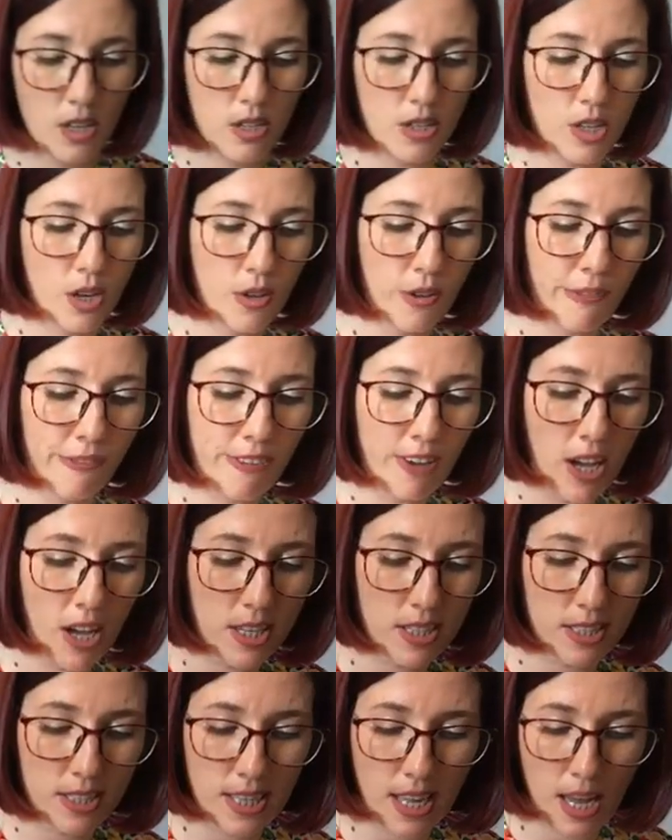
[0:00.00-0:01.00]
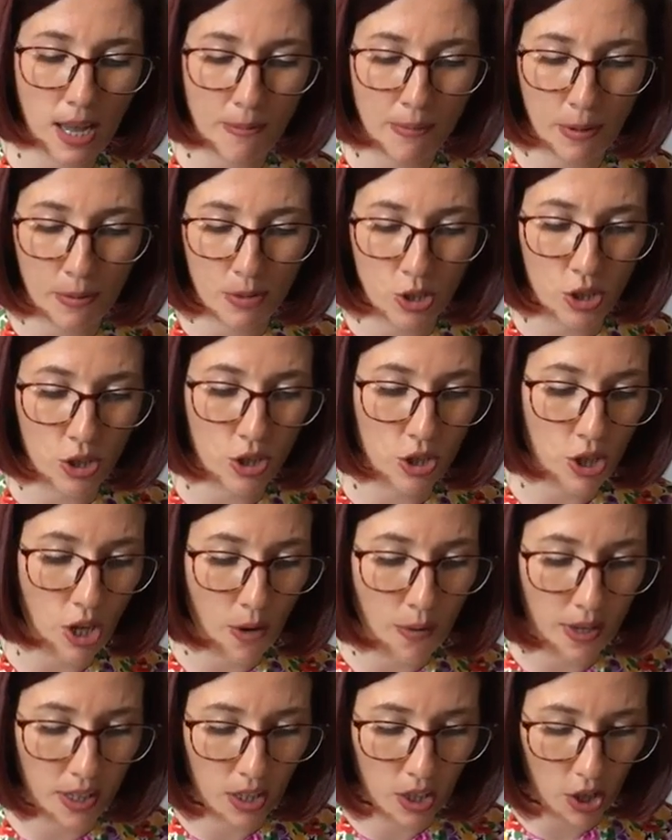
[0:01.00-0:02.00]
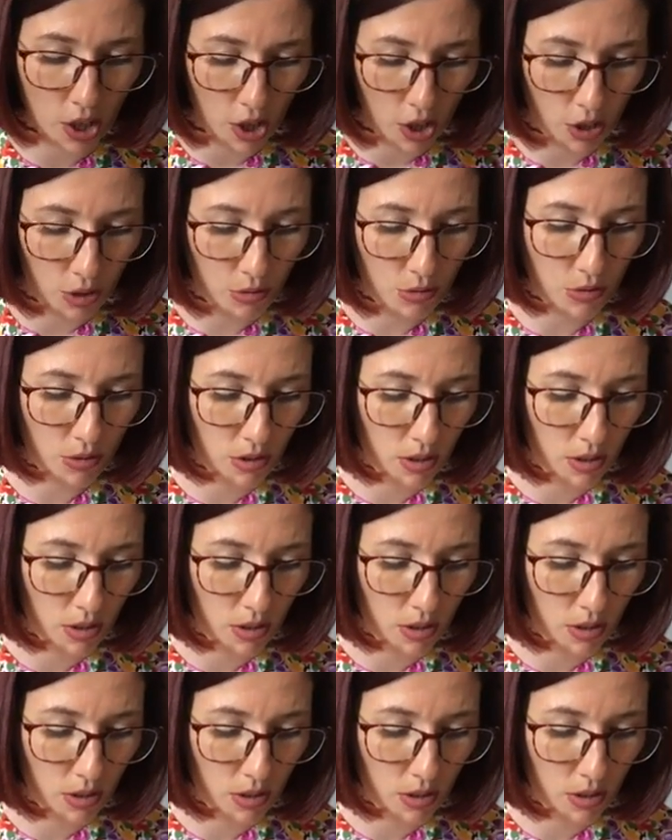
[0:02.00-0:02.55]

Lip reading: So the first step I was just showing you